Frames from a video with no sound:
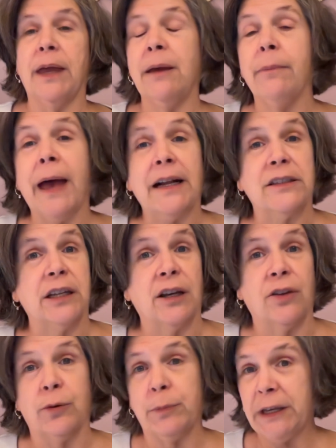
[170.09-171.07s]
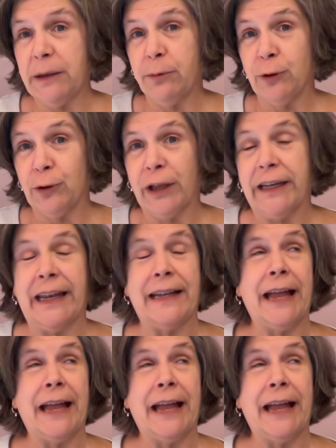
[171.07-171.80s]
impacting other people and